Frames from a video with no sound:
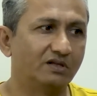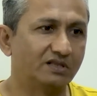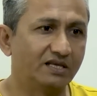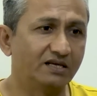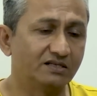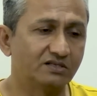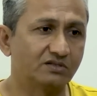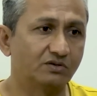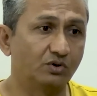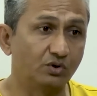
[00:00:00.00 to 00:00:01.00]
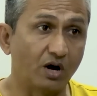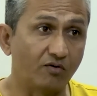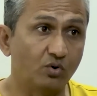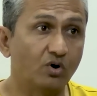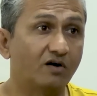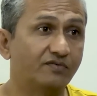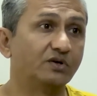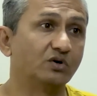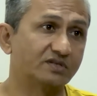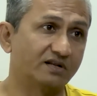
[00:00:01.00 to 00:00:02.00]
things. You have to look after
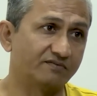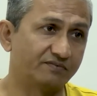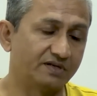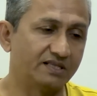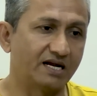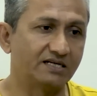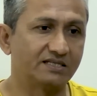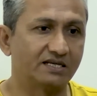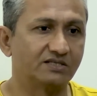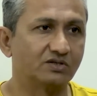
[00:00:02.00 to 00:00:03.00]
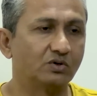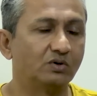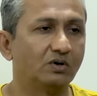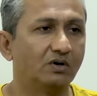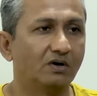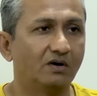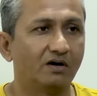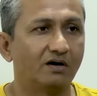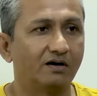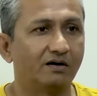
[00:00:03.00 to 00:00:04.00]
yourself in that sense. So
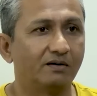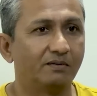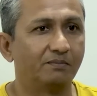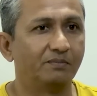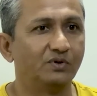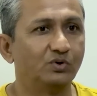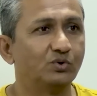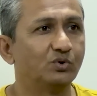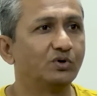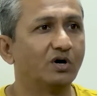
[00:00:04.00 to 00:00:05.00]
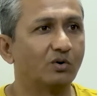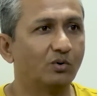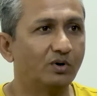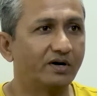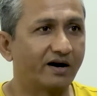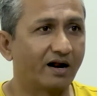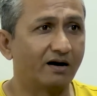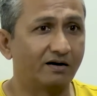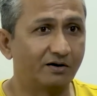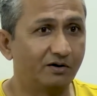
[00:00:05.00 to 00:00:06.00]
you do your own
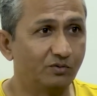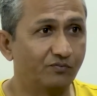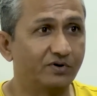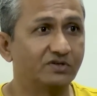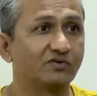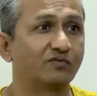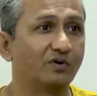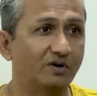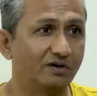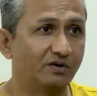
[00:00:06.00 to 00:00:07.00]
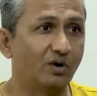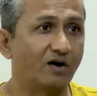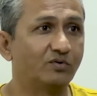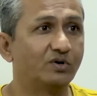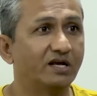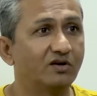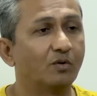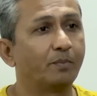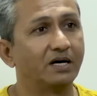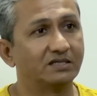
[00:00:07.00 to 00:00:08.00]
first of all, you have to take
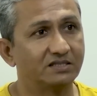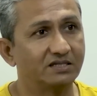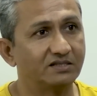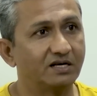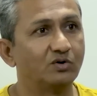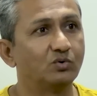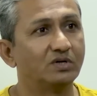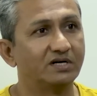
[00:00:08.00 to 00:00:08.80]
your passes, then do the